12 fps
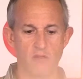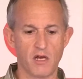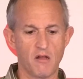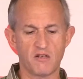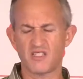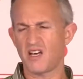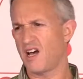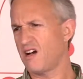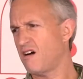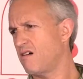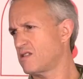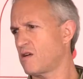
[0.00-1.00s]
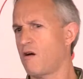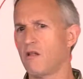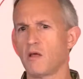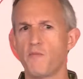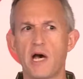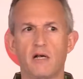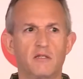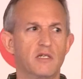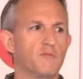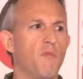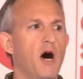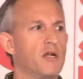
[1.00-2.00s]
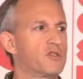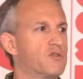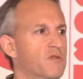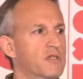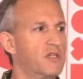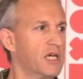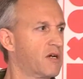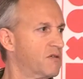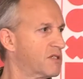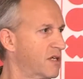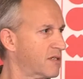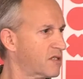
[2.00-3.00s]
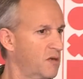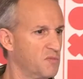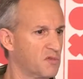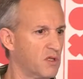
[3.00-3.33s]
The other side, oh, it's all about these monstrous ecosystems